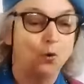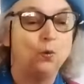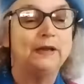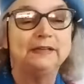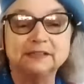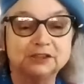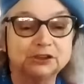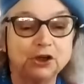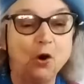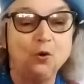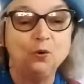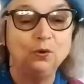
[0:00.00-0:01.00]
When it's
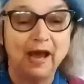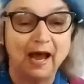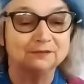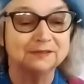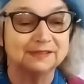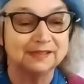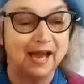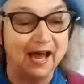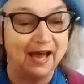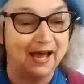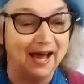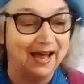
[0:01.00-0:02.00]
cold
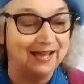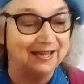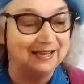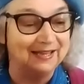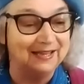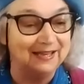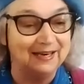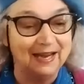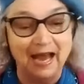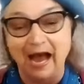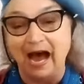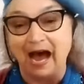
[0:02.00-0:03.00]
outside,
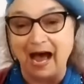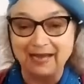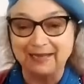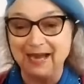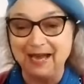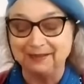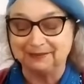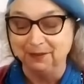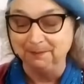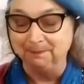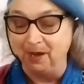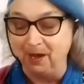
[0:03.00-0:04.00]
I got
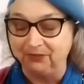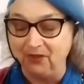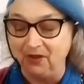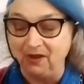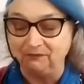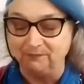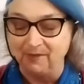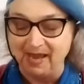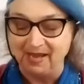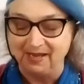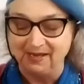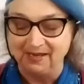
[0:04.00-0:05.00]
the month of
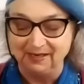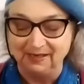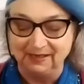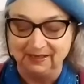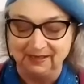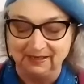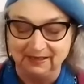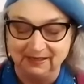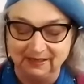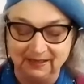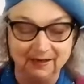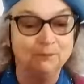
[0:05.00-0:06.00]
May.